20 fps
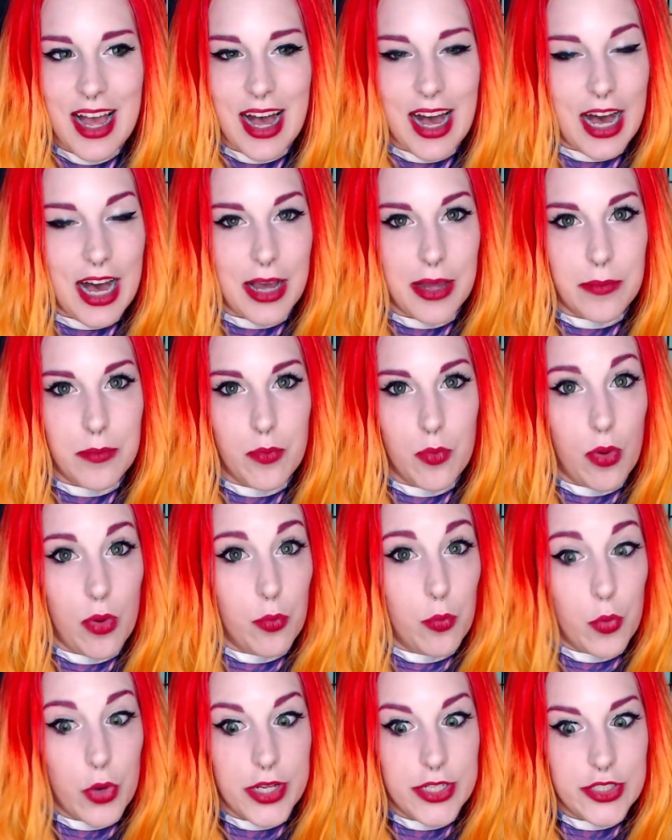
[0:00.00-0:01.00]
I'm
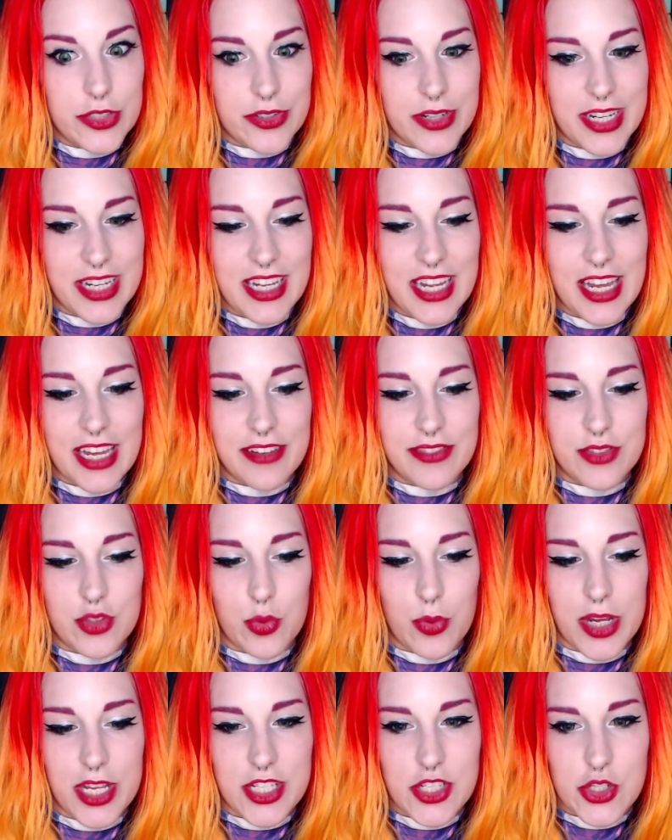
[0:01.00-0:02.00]
wondering if
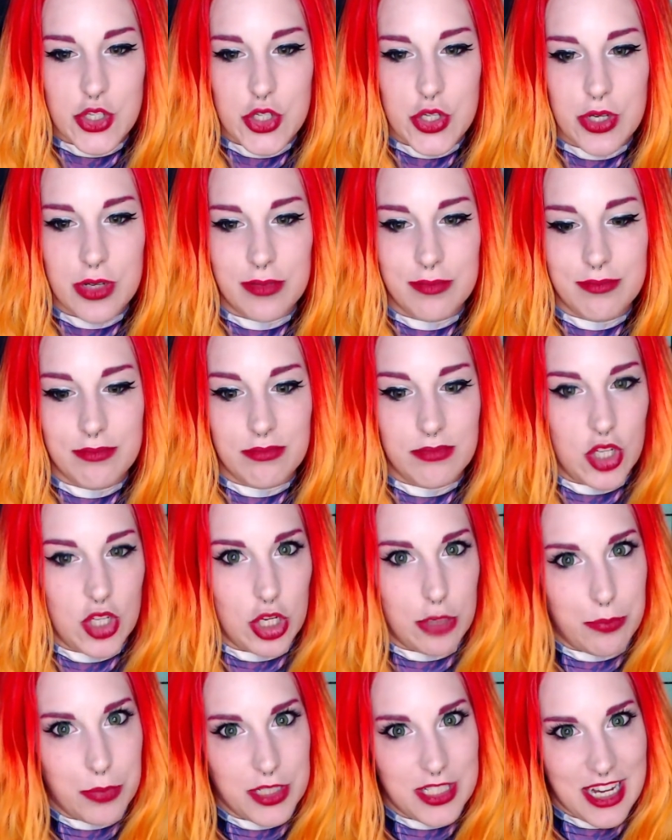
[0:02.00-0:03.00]
Twitch
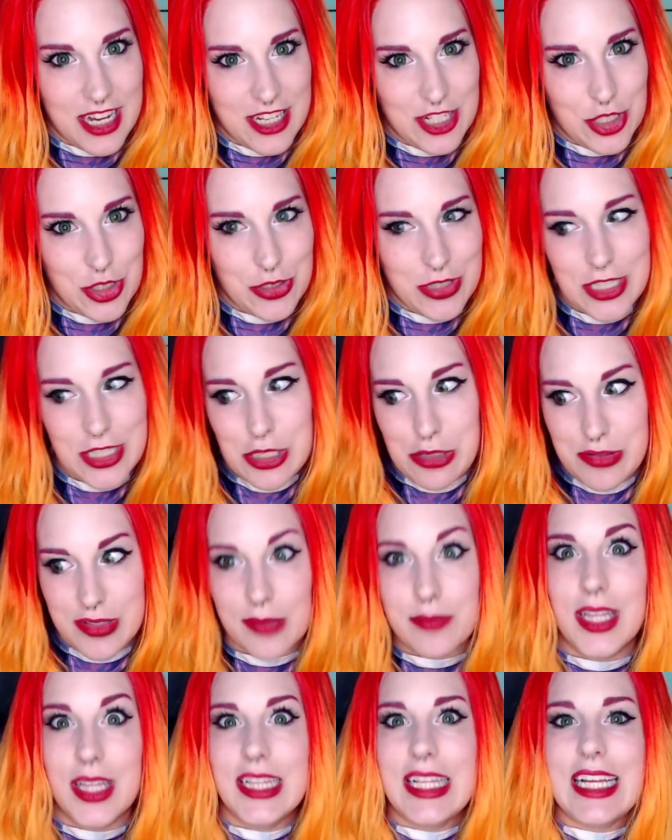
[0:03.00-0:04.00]
could potentially do
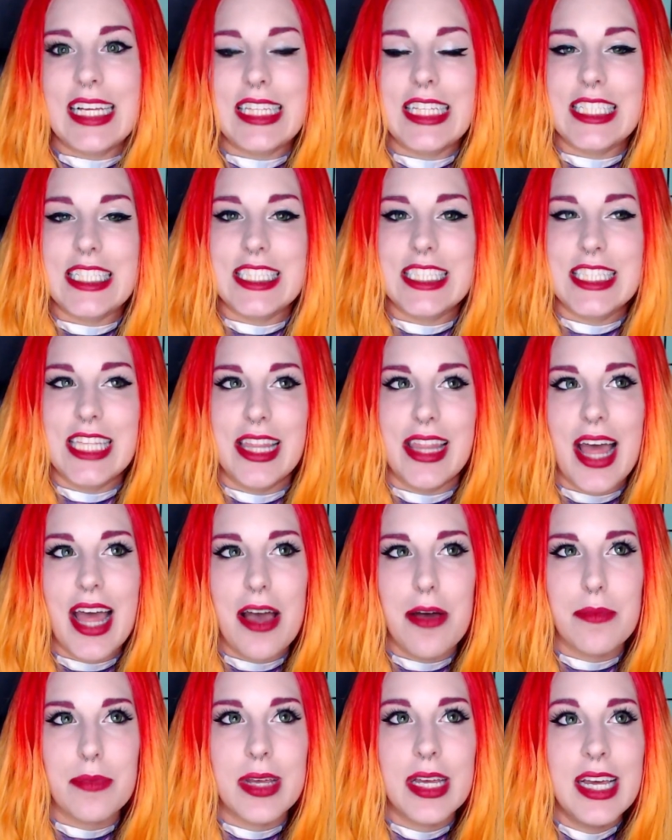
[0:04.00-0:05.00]
something like this to
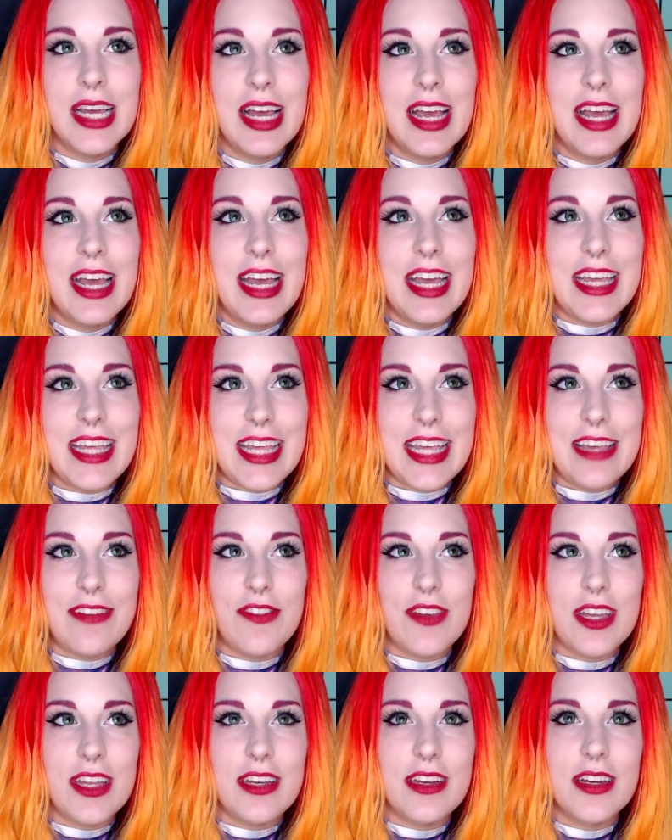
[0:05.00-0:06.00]
them.
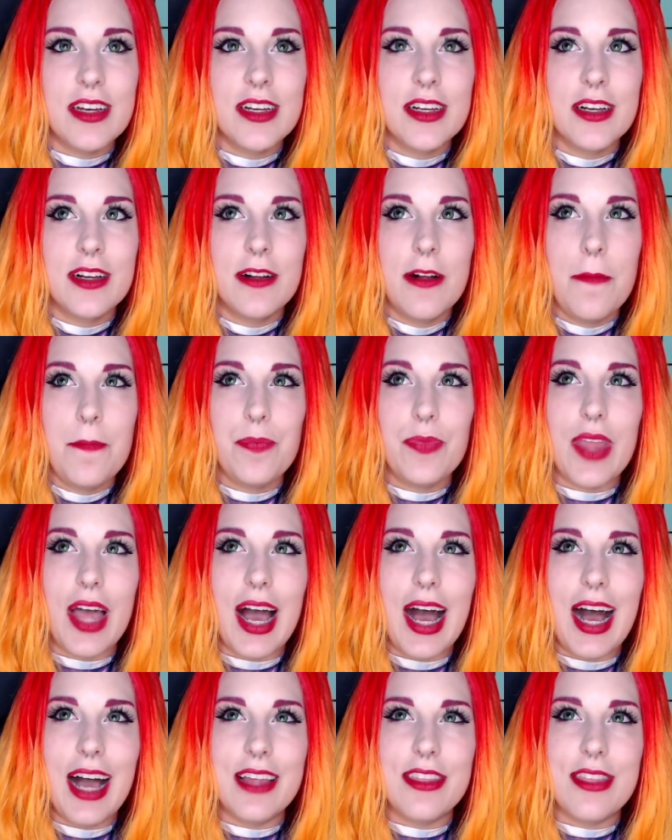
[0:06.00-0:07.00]
Even
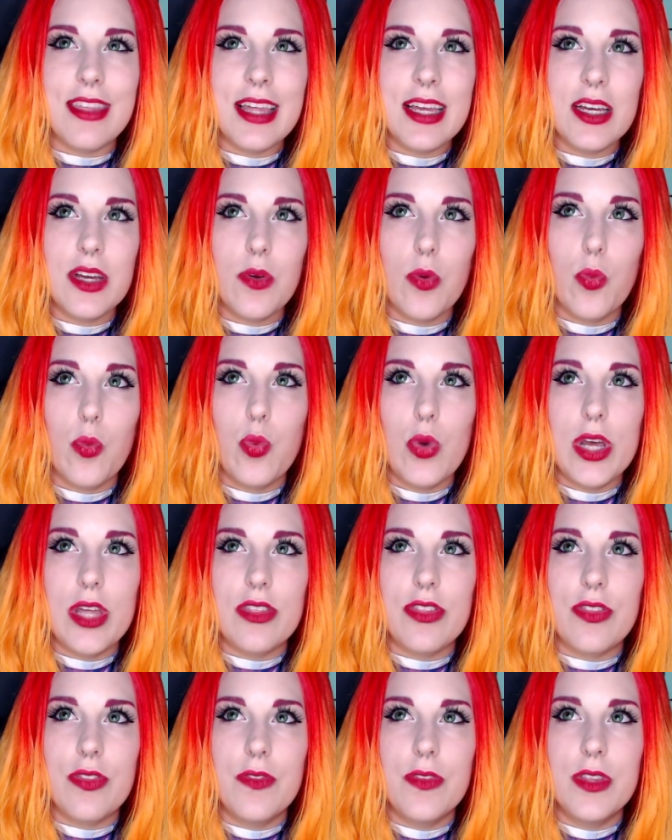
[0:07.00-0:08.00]
I think
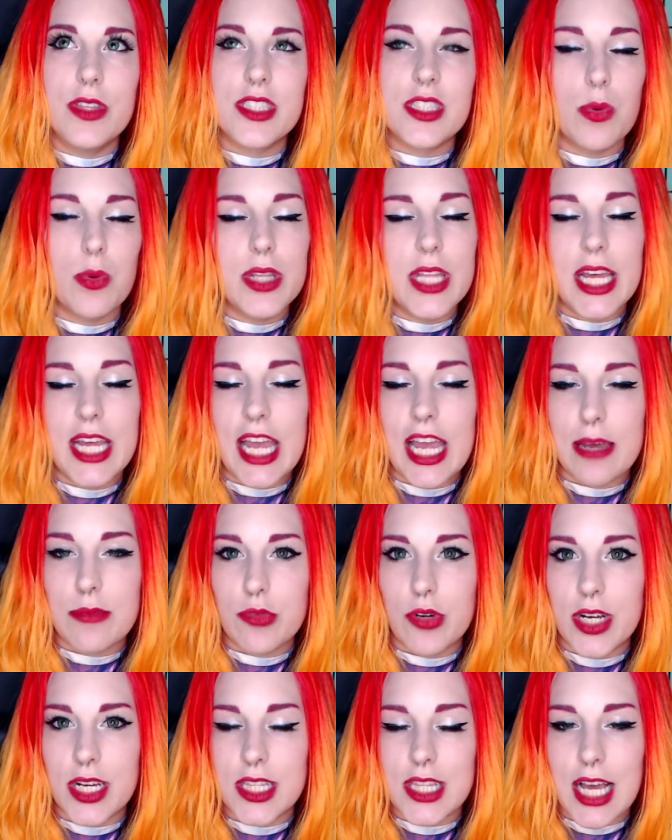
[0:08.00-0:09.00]
with someone like
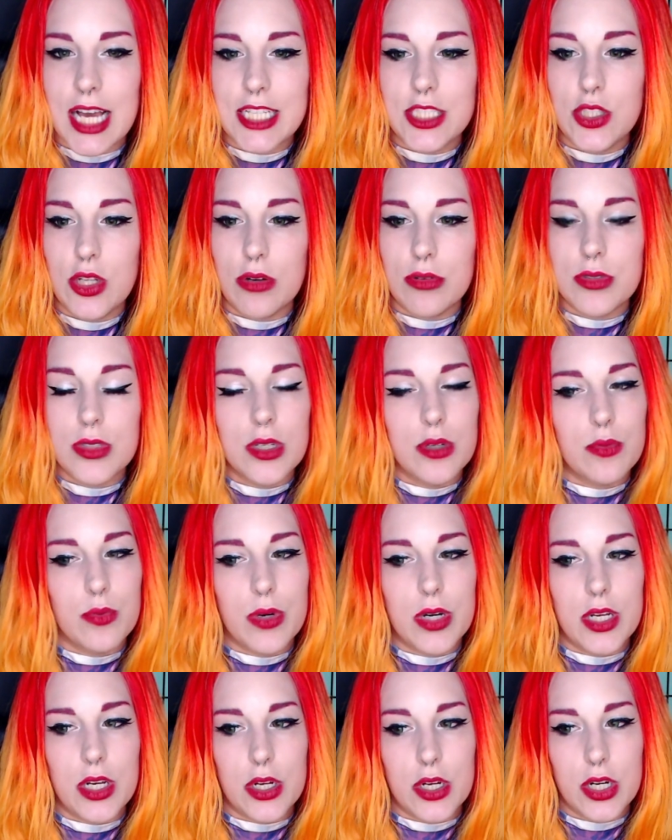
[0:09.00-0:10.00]
Amouranth, I don't know
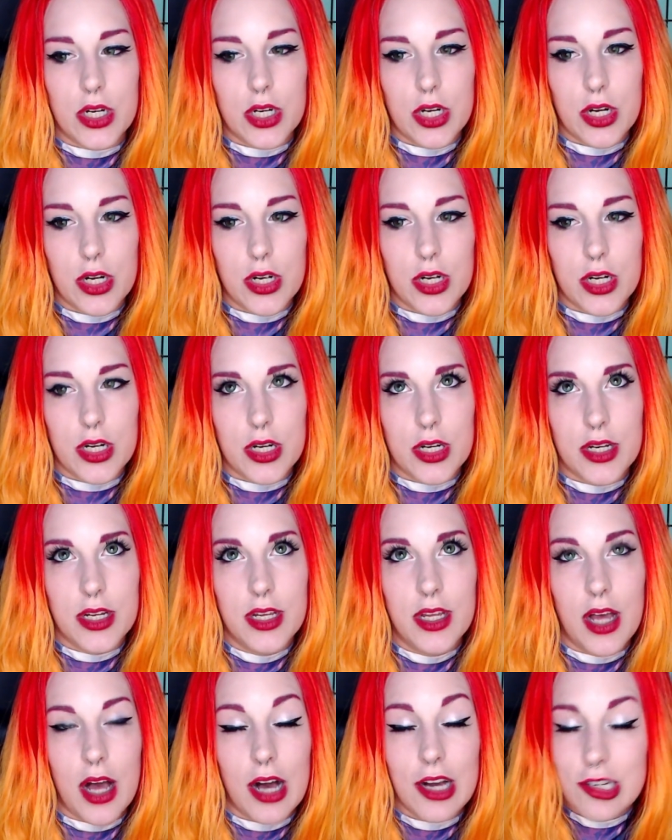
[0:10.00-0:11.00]
what her
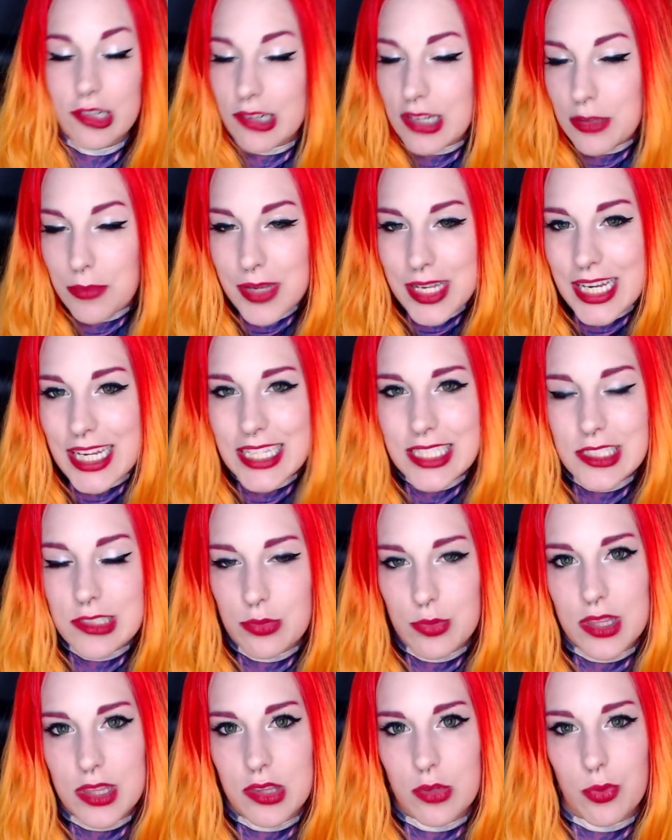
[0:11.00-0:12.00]
agreement is
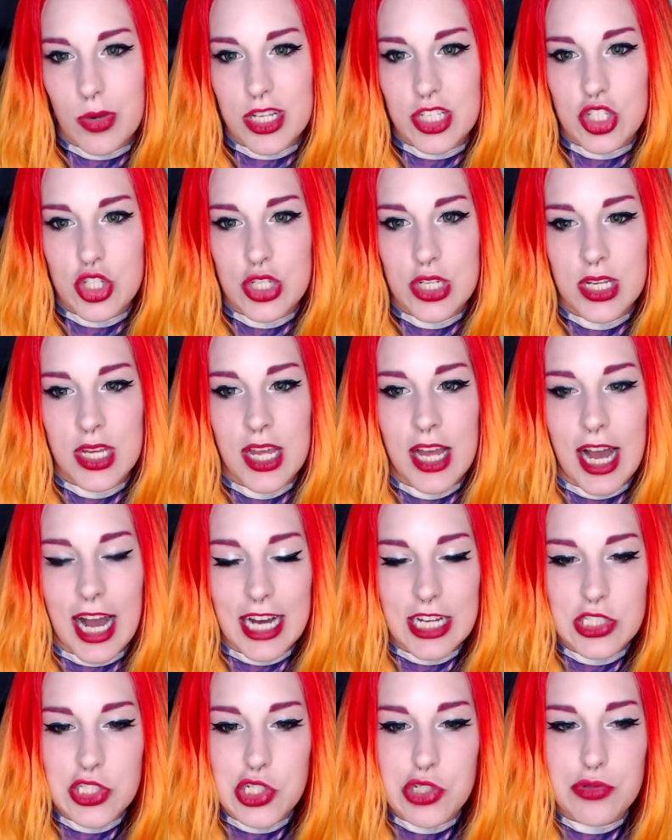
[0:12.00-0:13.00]
with Twitch
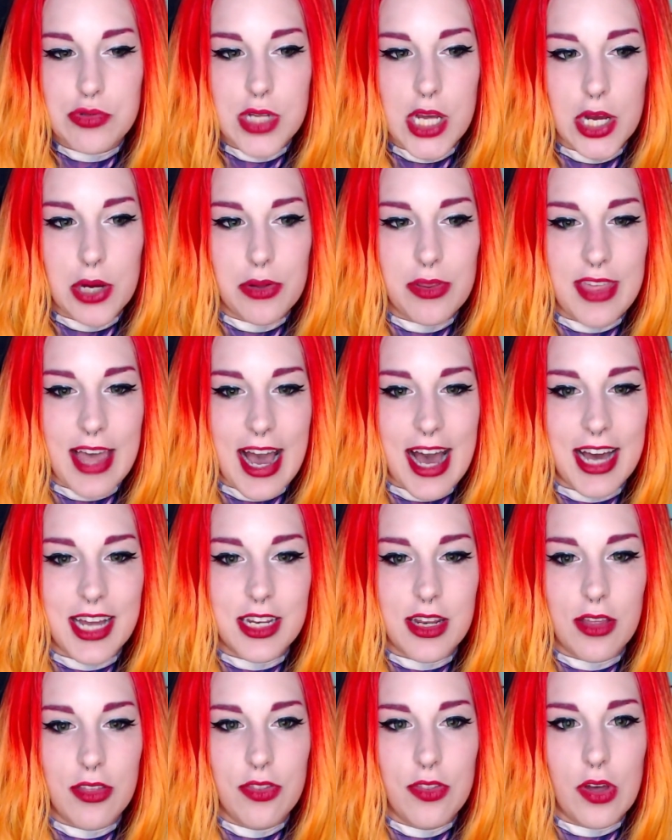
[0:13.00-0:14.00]
I do know that
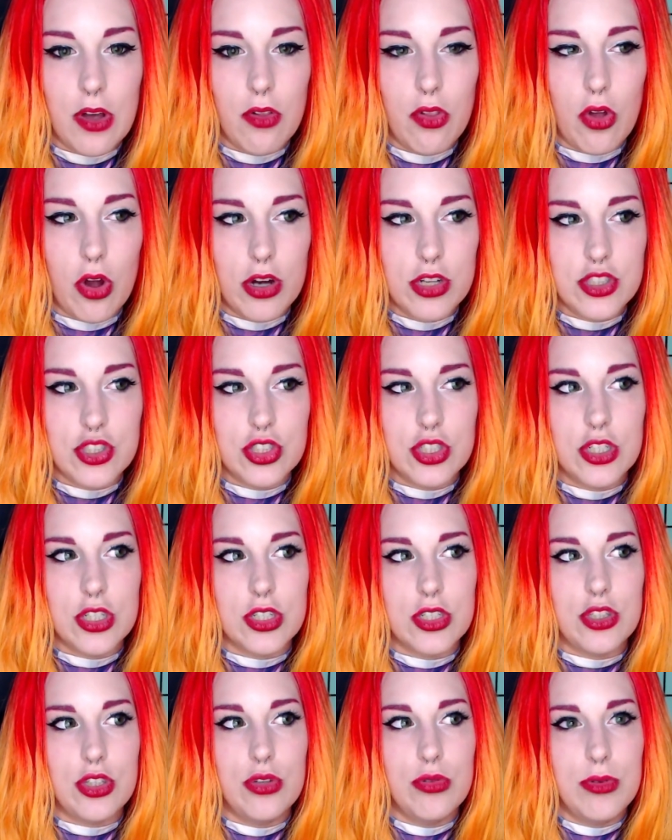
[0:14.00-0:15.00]
the larger
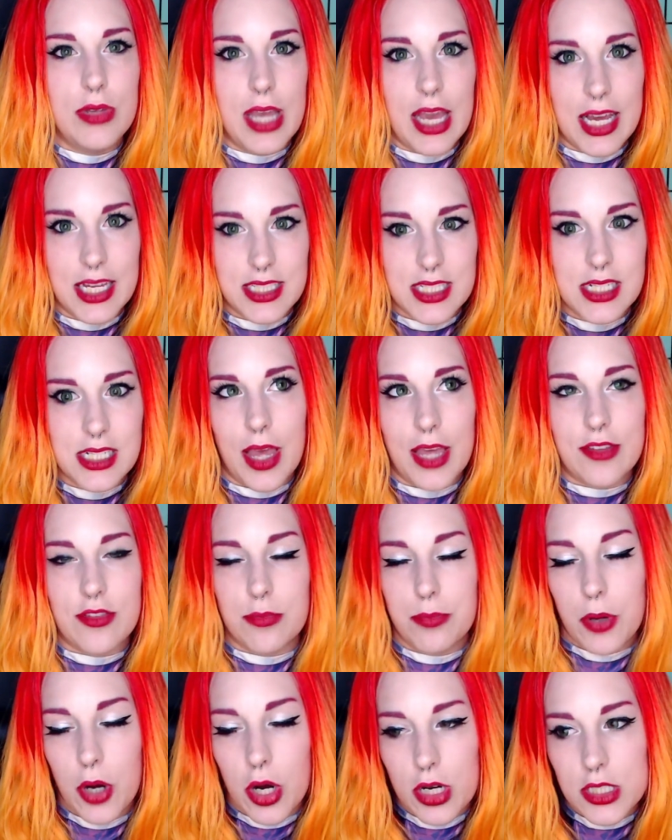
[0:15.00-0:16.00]
you get as a
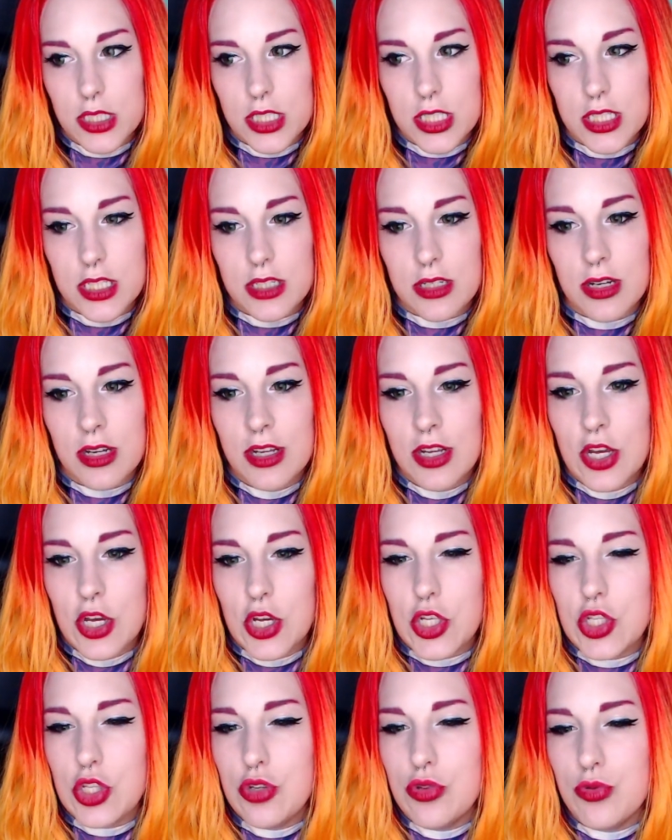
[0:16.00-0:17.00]
partner,
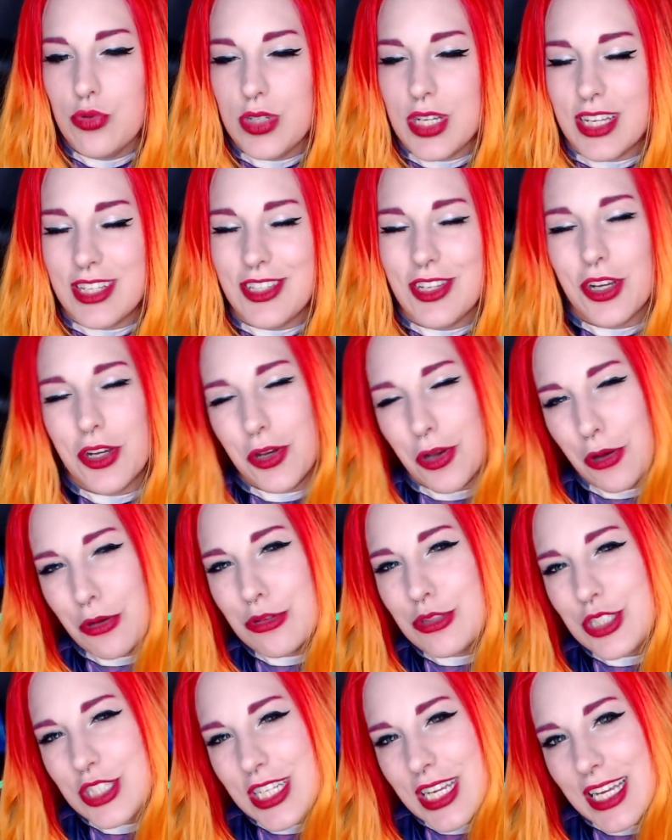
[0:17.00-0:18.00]
you can
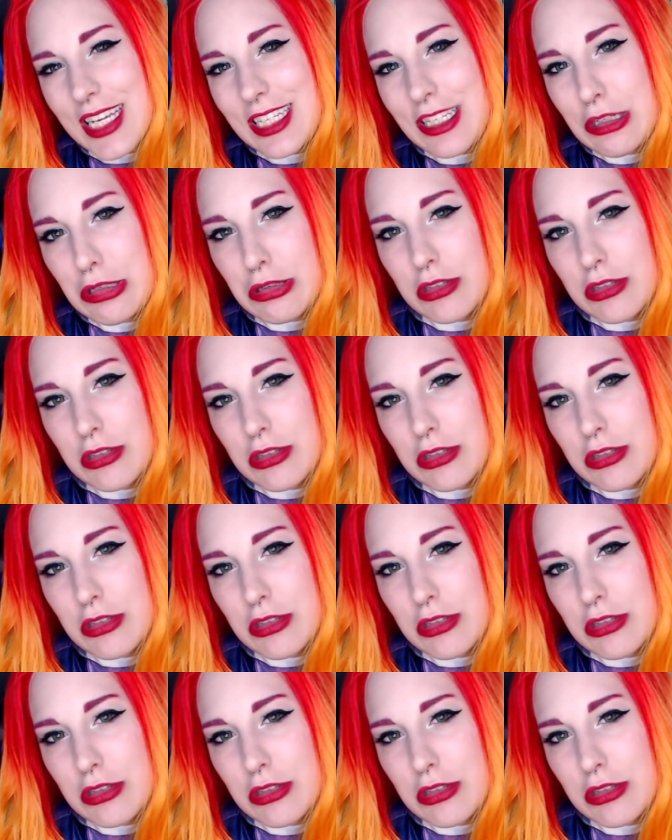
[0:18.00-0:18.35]
negotiate your